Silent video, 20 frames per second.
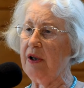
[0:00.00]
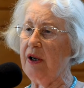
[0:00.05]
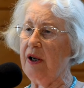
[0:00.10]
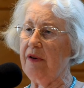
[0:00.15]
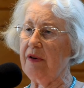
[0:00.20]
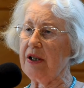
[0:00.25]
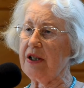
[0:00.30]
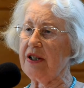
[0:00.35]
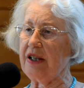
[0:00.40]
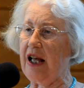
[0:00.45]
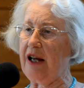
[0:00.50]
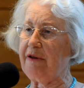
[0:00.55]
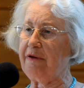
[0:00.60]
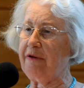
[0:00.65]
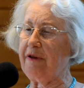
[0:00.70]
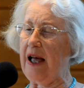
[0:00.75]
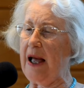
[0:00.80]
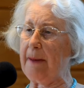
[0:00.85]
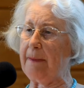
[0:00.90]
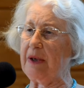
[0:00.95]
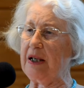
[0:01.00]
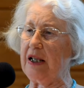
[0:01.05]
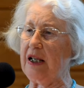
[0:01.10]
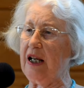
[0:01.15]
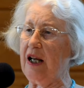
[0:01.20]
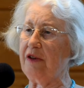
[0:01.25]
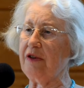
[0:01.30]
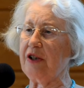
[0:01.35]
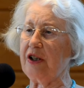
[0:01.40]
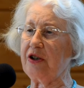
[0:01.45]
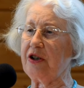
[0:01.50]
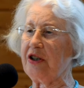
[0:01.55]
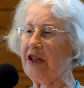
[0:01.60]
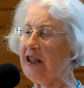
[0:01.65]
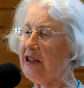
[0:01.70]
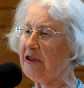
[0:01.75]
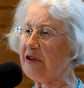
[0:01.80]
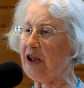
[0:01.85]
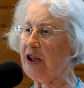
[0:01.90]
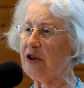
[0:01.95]
with that family, and the
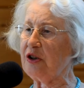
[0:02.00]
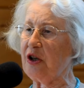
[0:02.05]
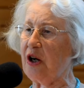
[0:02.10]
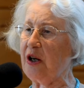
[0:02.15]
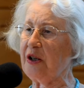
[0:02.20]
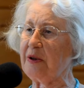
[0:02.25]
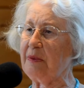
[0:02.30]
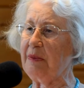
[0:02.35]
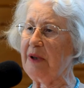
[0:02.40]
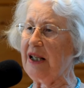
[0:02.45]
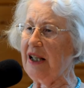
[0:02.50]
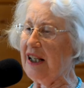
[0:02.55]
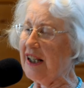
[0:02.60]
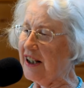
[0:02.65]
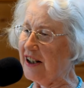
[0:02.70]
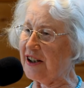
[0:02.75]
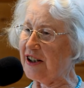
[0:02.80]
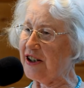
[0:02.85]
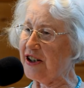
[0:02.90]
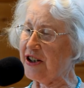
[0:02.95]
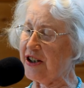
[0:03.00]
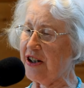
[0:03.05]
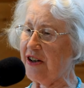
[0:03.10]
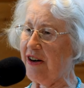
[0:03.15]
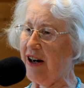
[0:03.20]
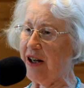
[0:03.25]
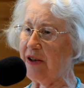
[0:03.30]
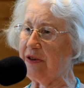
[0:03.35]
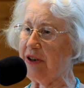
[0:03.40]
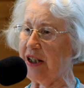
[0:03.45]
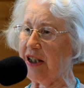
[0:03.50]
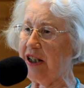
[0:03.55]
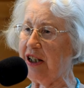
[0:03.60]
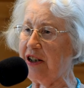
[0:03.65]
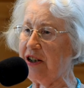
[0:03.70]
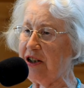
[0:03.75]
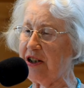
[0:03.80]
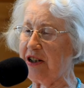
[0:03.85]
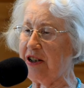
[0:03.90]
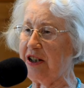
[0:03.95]
children taught me English around the
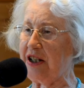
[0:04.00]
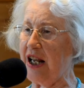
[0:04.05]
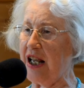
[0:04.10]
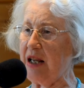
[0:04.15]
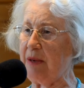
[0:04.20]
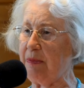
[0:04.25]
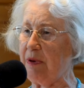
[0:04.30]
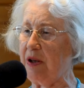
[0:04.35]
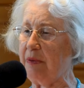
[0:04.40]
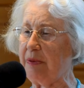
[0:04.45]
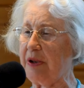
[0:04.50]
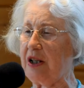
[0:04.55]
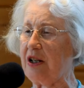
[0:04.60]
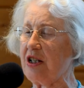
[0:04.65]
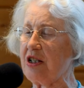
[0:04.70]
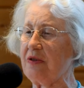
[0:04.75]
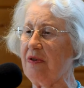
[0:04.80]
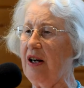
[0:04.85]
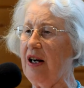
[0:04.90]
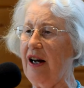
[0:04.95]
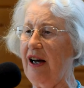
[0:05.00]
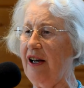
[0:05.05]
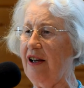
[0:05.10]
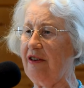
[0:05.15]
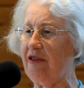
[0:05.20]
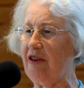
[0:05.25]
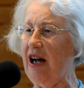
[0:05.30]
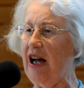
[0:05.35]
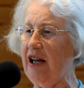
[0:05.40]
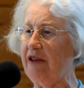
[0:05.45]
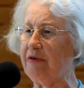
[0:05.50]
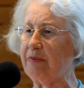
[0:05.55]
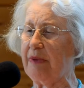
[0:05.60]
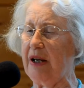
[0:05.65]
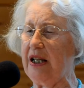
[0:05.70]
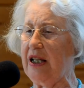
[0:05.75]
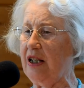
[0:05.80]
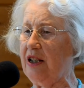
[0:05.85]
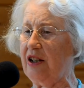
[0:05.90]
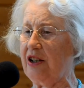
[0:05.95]
kitchen table, because when I arrived,
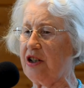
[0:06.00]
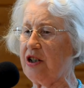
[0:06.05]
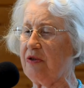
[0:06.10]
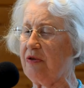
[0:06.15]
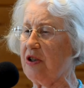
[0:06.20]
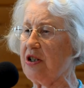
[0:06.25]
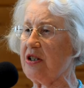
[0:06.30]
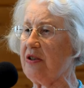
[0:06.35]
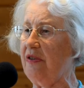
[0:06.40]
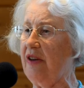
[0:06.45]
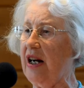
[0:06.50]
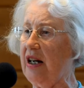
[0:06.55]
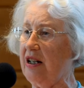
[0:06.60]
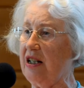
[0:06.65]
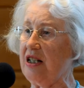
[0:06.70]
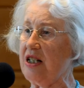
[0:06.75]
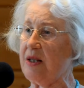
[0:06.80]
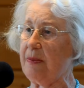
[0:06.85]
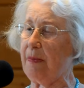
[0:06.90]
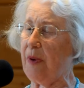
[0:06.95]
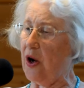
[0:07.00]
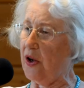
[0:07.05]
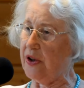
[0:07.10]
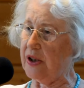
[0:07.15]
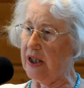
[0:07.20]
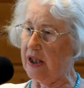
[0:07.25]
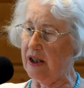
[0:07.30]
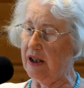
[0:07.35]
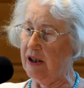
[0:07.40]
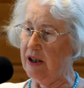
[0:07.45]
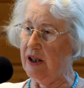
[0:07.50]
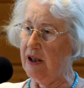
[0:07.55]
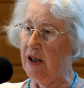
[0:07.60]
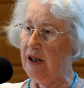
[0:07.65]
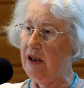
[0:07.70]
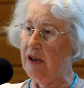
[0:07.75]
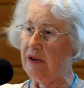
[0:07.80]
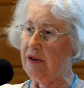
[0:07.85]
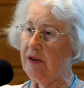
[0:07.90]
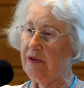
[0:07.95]
my English was very spotty,
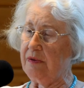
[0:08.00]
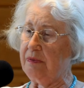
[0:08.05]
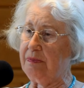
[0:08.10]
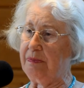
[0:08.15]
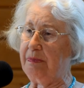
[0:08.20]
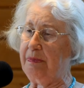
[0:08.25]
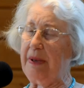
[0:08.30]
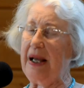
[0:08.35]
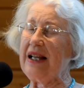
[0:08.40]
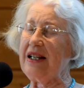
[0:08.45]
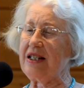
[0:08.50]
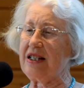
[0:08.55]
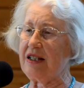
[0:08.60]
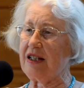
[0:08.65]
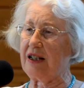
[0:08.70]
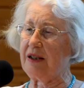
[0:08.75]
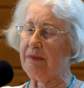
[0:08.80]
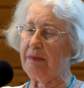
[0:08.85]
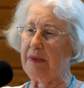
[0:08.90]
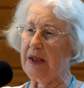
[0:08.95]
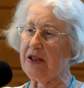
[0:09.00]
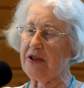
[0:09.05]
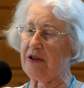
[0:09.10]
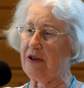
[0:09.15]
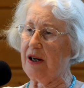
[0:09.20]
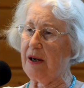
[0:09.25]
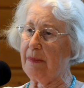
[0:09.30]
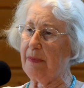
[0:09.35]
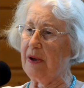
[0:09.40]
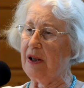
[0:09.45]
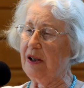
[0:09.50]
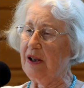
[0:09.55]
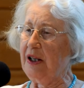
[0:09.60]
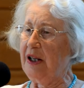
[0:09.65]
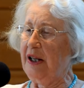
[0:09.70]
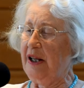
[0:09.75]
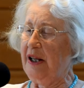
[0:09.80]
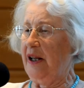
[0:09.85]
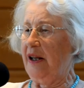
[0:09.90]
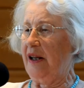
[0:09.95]
basic, miserable,
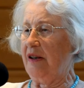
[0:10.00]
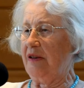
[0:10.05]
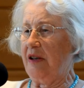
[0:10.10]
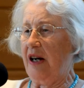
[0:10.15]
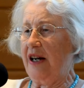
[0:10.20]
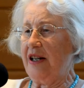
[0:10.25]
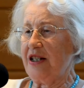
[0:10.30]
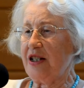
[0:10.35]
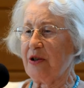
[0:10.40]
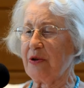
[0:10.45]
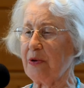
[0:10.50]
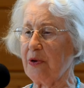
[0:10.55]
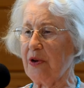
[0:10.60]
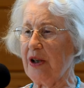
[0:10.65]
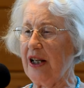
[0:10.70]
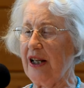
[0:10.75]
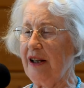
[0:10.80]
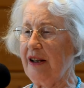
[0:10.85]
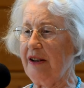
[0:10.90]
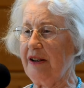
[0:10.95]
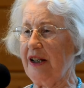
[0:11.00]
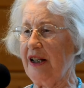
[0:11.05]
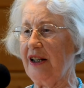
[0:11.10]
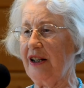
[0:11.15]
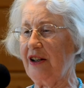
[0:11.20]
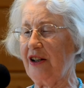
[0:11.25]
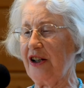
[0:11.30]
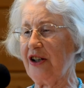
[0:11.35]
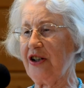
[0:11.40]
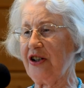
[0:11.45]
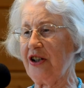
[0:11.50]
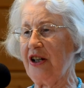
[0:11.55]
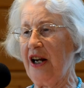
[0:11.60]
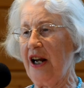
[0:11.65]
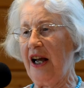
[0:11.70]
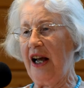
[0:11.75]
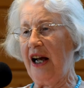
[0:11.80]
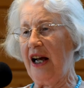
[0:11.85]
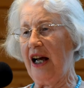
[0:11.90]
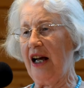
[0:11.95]
high school English.
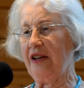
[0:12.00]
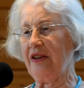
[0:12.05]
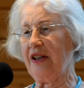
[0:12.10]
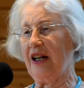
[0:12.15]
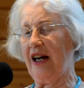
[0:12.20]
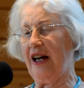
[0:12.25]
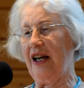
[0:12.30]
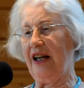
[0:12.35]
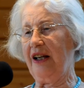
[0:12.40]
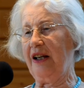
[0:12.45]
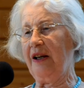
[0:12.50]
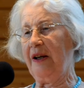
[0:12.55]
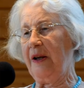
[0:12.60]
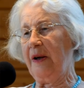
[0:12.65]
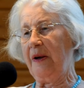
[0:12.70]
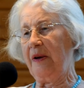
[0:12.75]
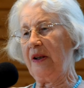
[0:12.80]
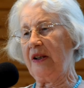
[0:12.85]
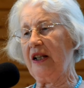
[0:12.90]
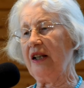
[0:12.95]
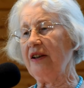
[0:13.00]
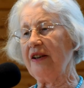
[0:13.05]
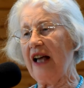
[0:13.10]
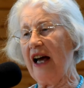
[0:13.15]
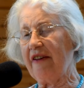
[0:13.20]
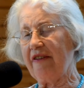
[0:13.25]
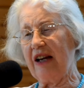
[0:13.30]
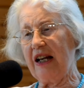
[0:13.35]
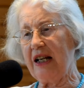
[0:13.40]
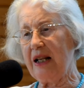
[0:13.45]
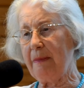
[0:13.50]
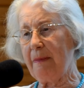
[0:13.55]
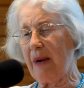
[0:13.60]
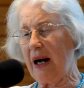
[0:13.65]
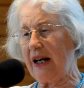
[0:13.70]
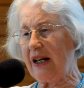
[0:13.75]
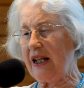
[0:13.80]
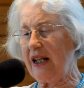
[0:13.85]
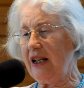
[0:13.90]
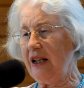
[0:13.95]
And I didn't have any
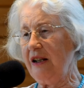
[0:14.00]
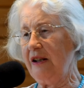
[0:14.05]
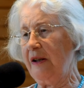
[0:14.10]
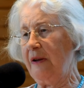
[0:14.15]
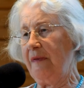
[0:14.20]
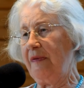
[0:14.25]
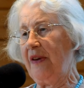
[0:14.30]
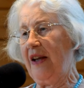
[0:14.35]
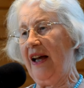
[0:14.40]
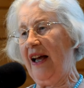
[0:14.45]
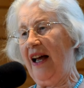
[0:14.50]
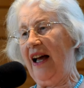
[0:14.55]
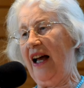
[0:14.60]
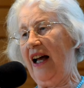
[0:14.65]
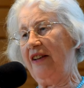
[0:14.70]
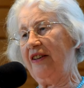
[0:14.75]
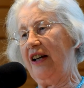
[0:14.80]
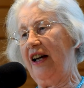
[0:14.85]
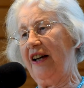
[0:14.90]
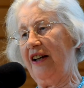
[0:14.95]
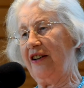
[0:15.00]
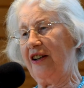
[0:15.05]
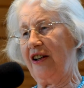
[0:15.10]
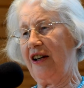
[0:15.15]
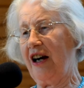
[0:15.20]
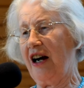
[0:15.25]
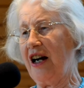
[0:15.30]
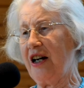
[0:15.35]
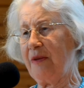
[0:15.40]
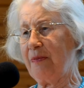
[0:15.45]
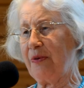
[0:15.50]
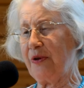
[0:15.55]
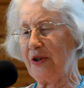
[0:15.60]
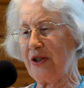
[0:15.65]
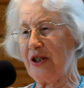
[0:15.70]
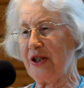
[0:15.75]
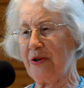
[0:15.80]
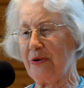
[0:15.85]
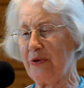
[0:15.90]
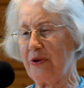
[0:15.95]
money, and I had a
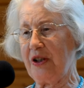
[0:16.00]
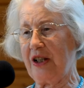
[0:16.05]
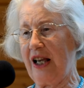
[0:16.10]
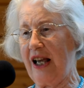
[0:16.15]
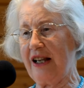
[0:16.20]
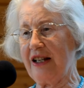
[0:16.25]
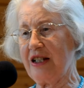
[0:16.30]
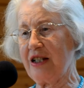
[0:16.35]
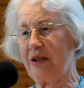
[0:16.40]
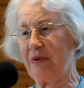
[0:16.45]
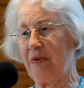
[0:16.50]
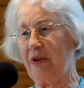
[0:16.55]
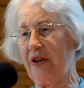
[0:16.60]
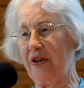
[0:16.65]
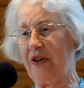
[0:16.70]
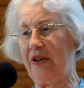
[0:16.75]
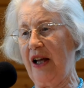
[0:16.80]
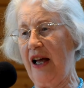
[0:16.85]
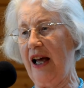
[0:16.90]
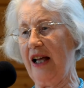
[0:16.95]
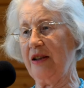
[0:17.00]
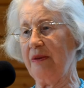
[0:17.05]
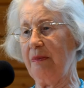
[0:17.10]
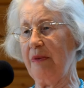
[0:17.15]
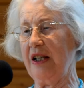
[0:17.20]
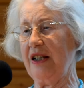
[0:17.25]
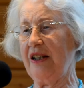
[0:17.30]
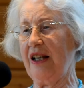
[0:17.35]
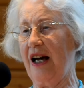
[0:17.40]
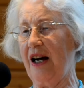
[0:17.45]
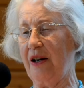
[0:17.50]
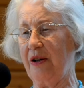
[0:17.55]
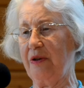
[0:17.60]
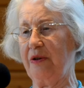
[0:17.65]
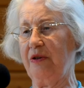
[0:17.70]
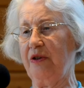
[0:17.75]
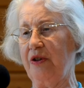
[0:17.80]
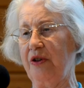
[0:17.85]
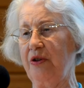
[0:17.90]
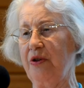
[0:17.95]
cardboard suitcase with
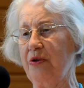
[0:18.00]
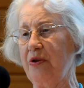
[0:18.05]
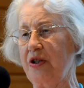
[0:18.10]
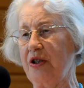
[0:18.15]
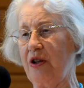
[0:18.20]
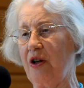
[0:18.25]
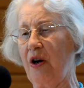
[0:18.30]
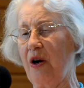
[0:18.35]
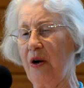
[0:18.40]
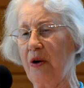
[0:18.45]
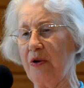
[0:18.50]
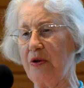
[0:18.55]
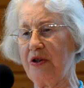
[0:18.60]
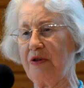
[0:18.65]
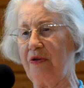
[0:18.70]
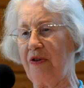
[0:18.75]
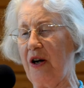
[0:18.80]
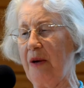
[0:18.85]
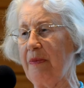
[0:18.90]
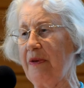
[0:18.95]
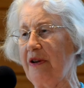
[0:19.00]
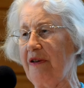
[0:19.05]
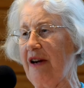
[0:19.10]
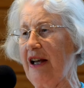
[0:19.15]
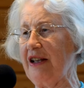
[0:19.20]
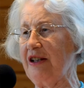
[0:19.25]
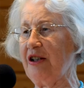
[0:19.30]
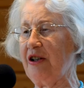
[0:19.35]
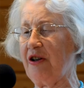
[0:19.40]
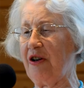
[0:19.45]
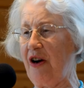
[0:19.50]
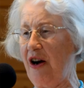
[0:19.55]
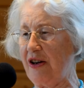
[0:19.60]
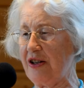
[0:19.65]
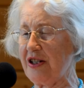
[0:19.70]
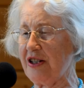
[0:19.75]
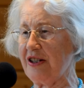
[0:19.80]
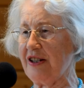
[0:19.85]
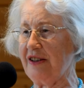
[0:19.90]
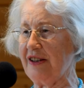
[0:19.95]
hand-me-down used clothes from the Red
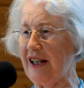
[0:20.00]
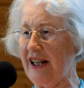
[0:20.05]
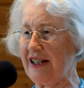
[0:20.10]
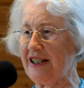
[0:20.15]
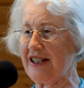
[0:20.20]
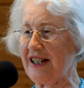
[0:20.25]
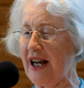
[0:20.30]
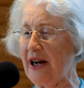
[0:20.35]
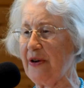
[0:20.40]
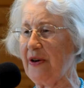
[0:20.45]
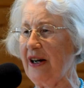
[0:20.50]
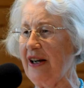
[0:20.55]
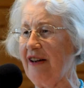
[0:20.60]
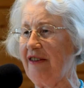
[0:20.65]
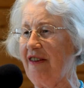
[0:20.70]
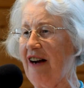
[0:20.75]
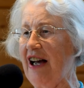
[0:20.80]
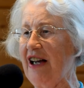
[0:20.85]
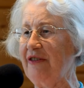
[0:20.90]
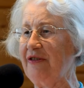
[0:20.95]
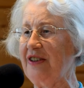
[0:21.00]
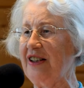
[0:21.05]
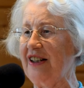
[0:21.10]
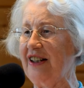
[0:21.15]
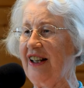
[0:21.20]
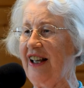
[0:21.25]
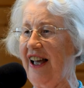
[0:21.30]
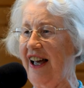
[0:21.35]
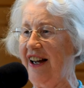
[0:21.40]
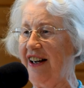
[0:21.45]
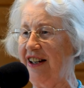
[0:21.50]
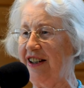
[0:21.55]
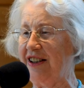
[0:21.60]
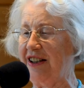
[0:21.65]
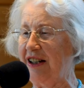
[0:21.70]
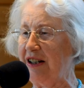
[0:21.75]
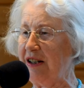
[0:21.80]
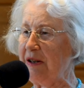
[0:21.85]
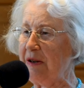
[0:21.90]
Cross, and that's how I arrived in Canada.